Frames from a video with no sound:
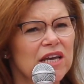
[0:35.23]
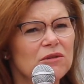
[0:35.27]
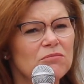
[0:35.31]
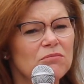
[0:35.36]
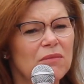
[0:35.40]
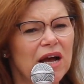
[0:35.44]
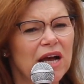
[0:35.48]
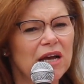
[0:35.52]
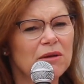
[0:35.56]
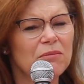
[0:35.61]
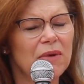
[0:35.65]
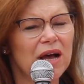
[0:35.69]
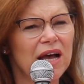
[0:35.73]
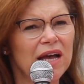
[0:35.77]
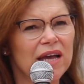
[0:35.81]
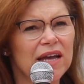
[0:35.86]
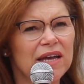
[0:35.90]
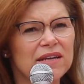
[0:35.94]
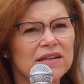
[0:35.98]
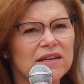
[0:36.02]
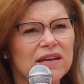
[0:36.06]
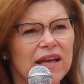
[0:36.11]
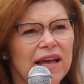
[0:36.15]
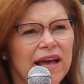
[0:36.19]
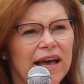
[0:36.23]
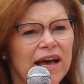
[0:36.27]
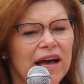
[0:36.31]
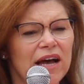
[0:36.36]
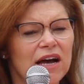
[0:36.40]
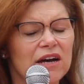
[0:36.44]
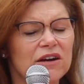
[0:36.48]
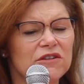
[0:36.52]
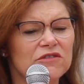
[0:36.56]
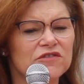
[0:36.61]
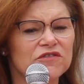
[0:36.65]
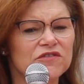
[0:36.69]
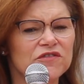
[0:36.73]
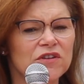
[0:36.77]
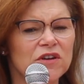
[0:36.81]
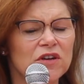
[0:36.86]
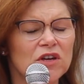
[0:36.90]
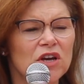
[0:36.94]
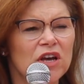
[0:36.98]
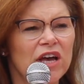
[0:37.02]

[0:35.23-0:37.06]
in my mind, have